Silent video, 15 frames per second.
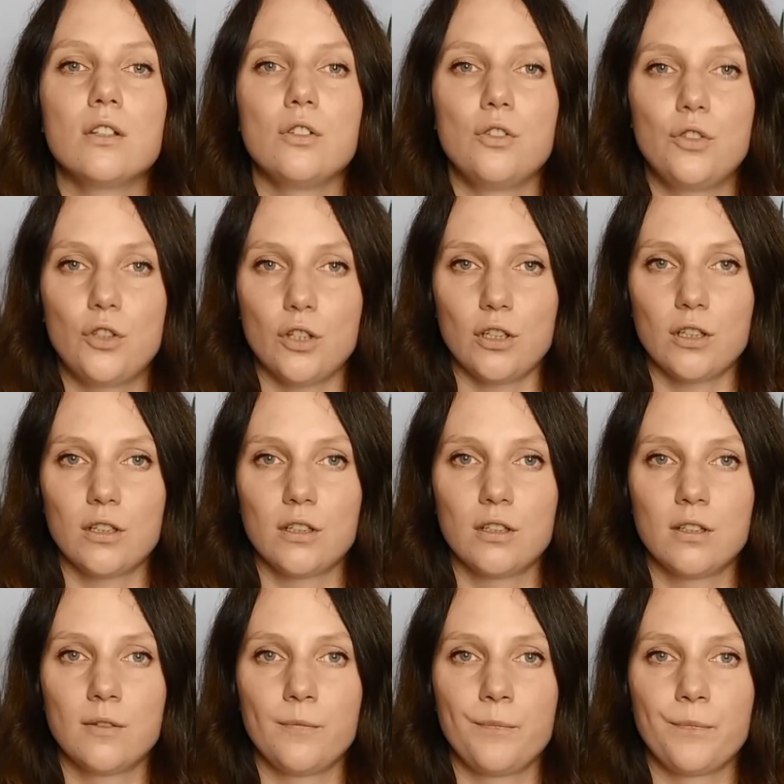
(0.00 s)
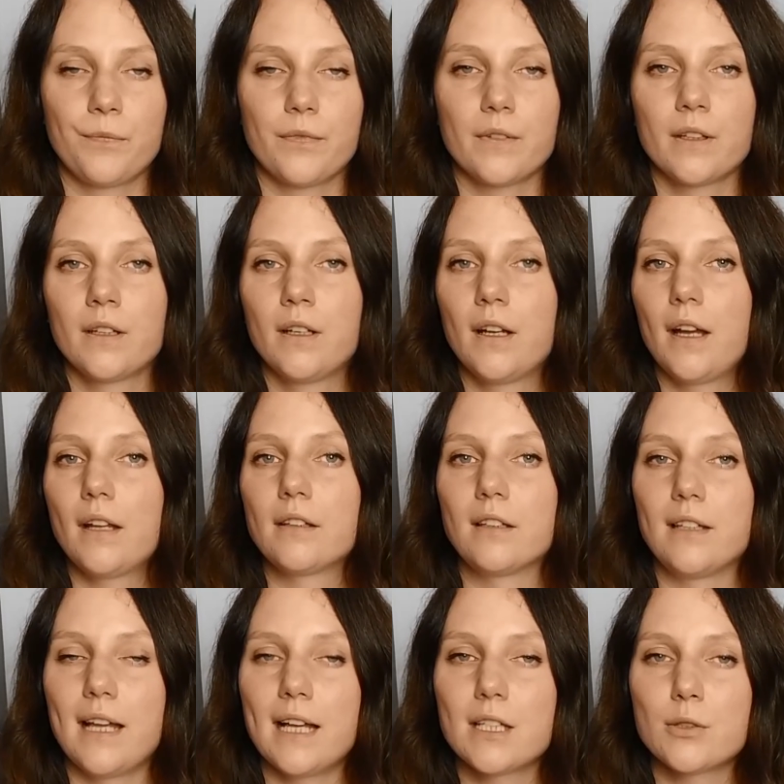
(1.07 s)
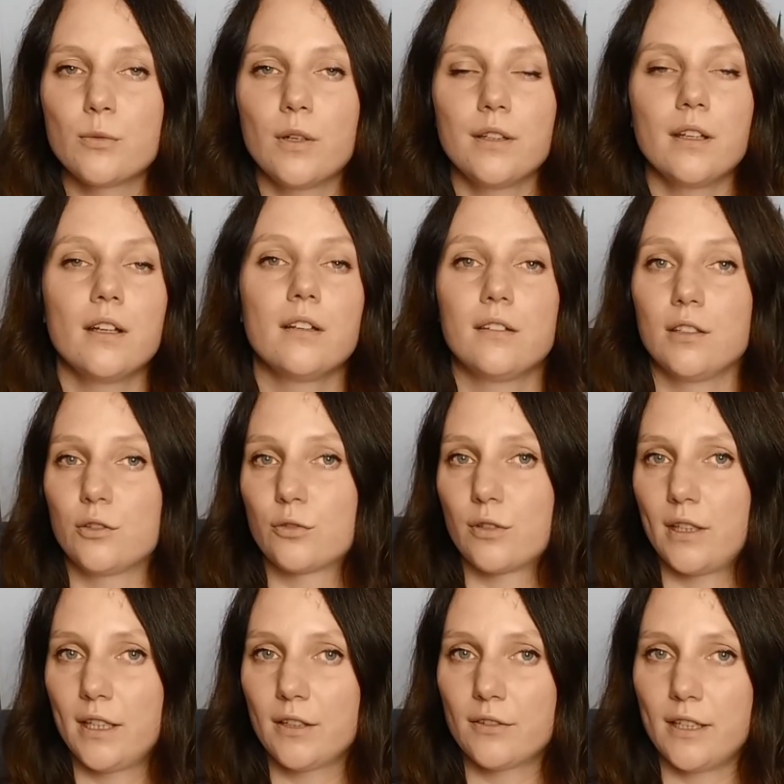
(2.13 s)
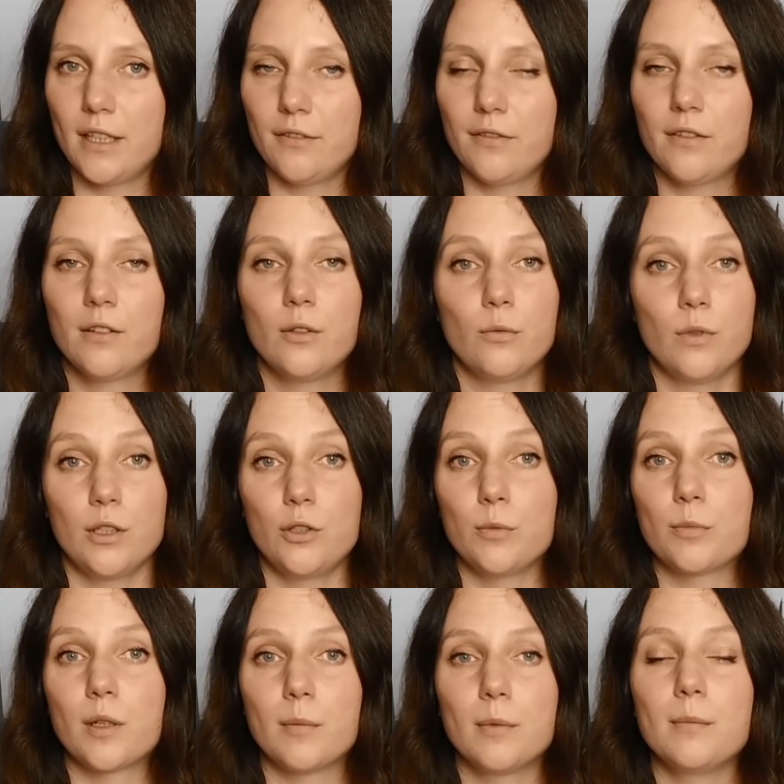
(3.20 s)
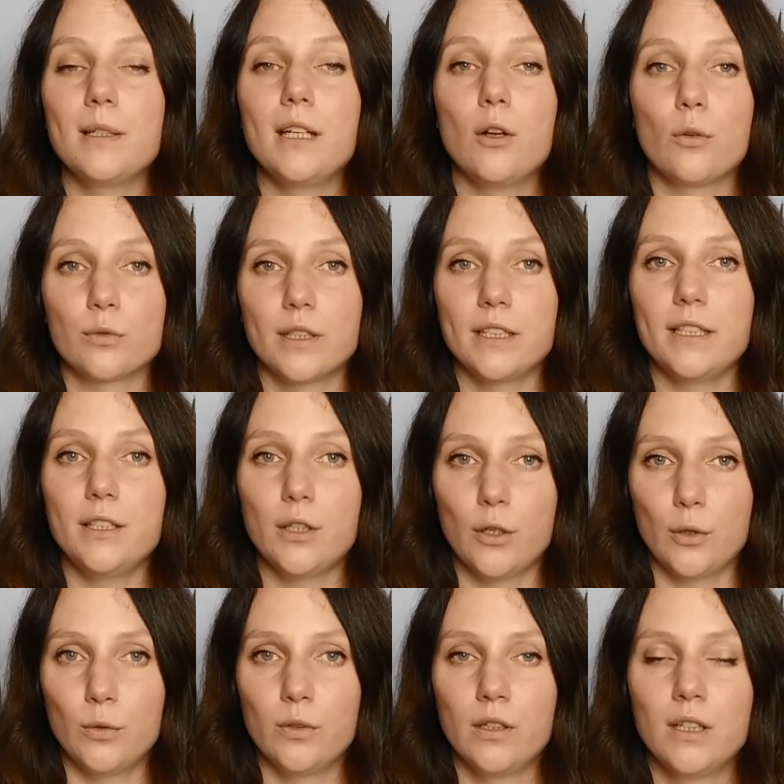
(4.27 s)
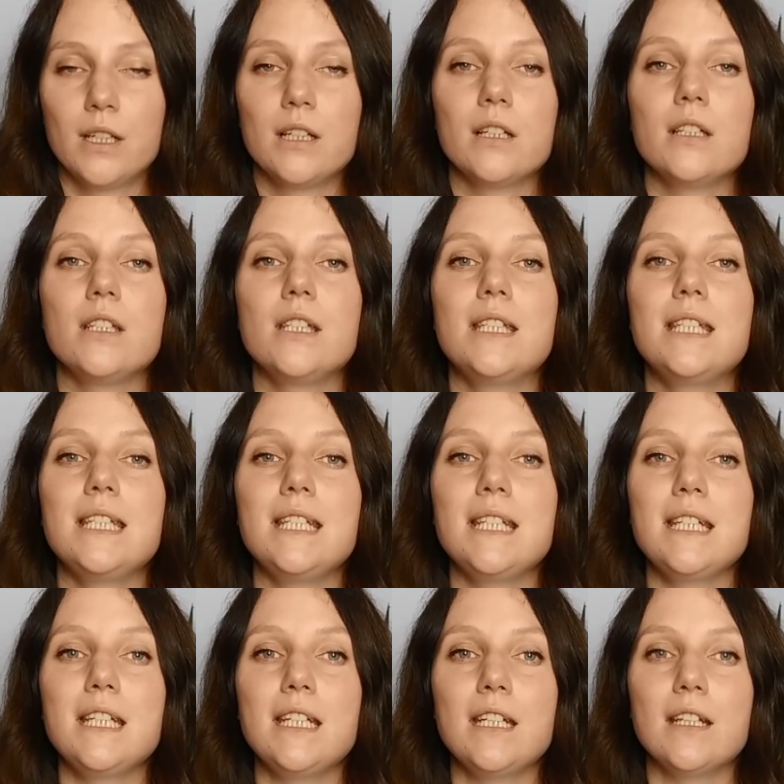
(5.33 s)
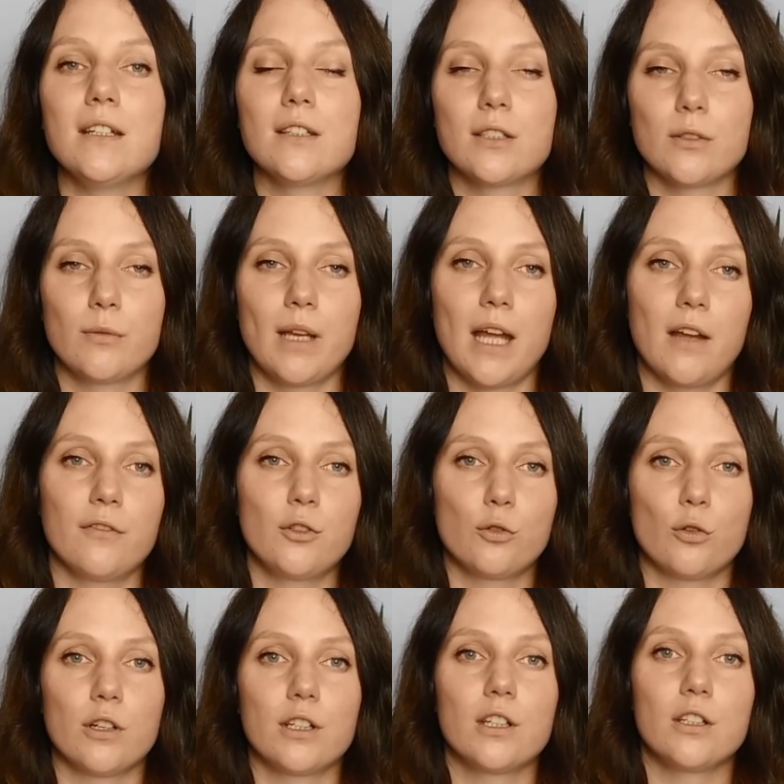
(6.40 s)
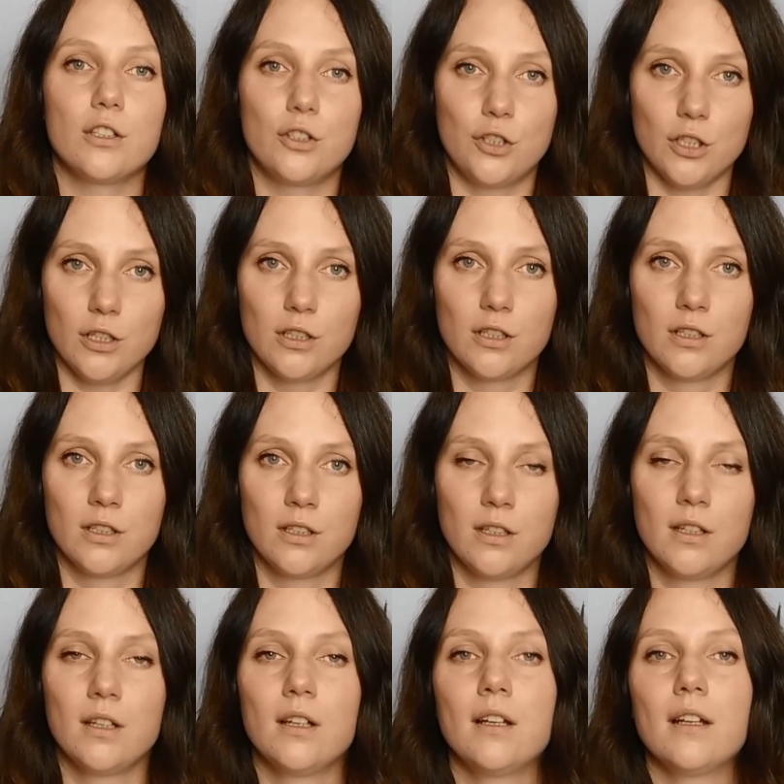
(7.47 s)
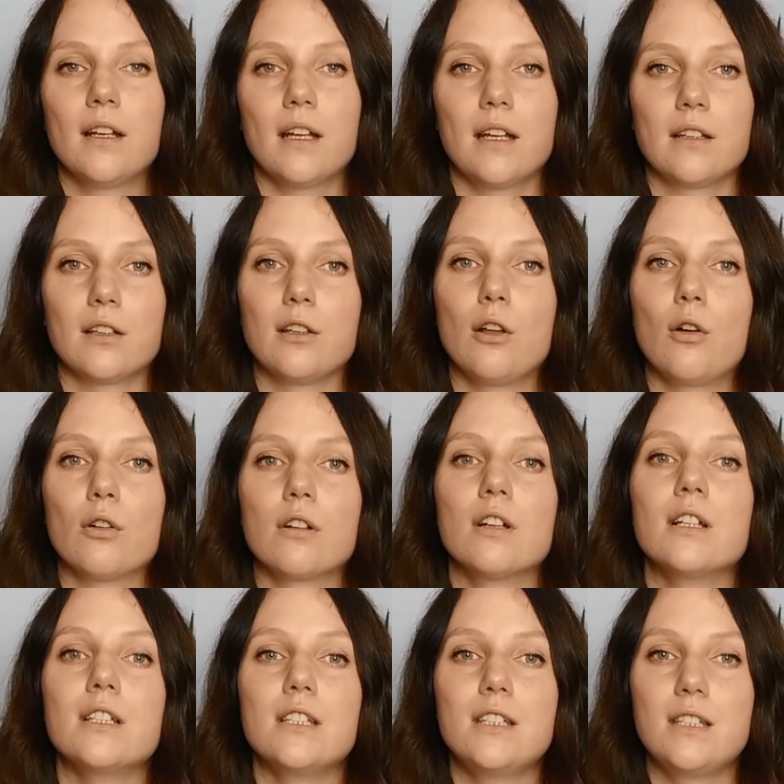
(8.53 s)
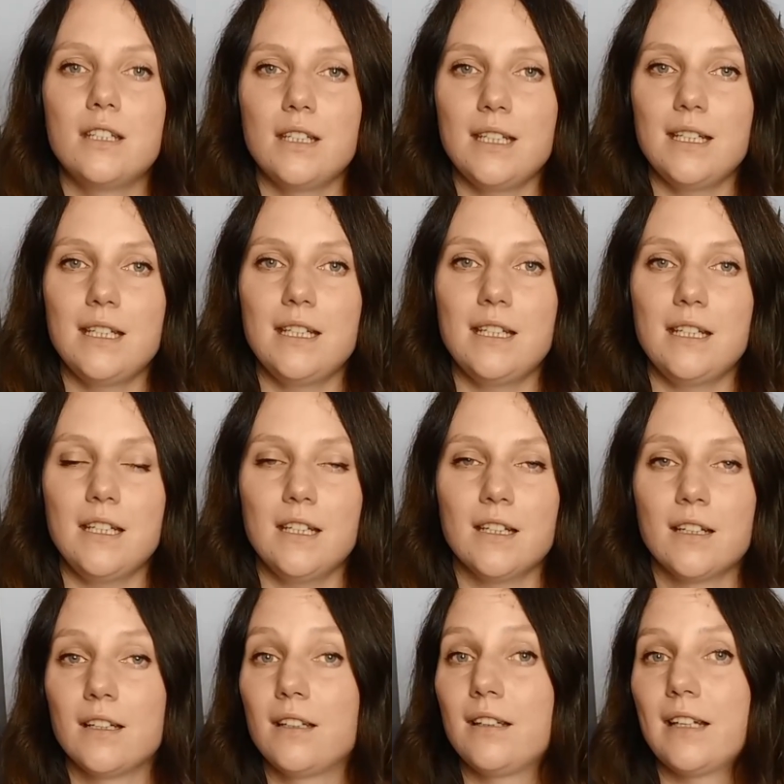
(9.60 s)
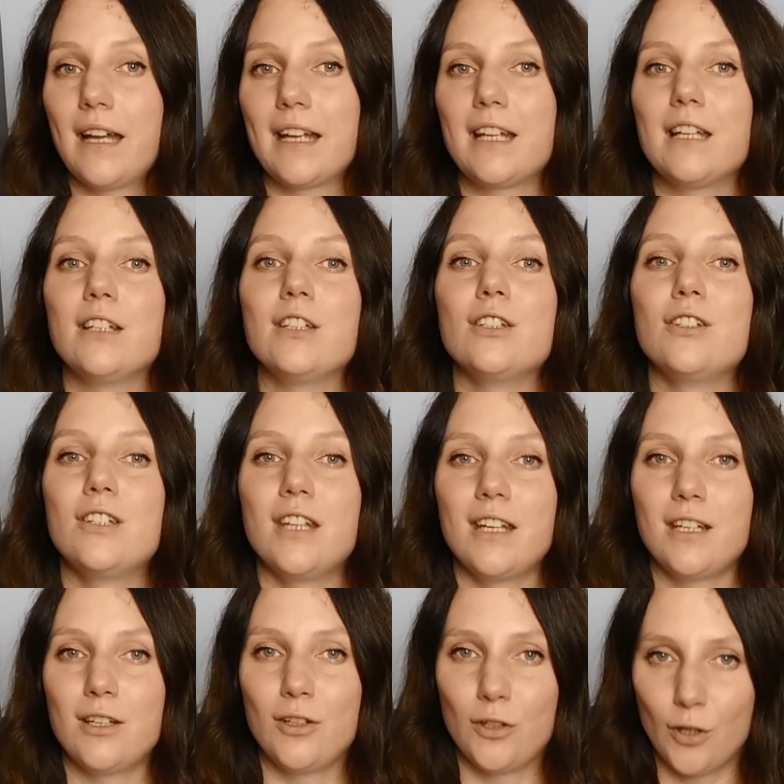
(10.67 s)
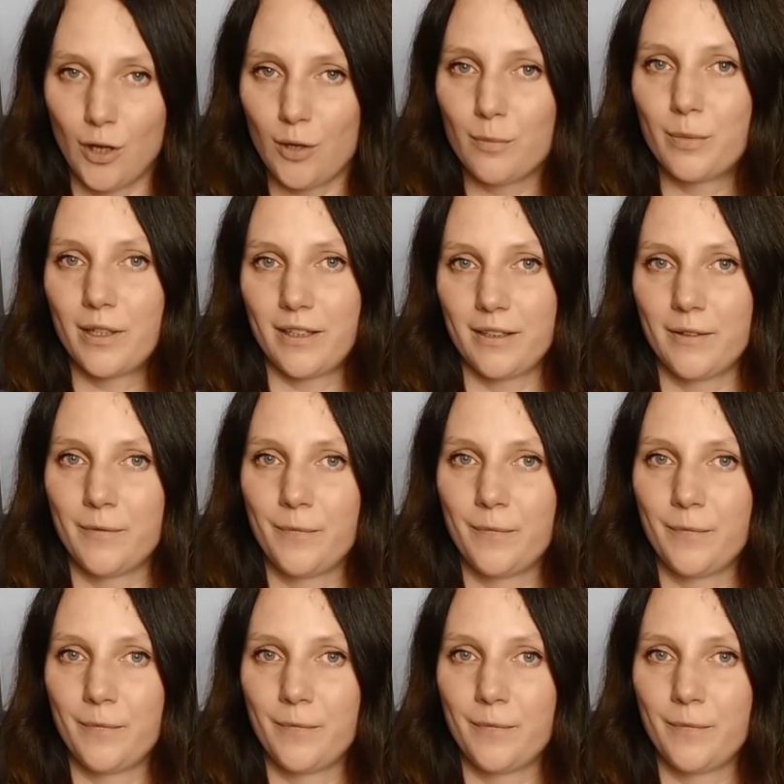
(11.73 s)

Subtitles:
j. And the last one, the trigraph, which you probably already know, G. So we have short j and long G, like in dzień dobry,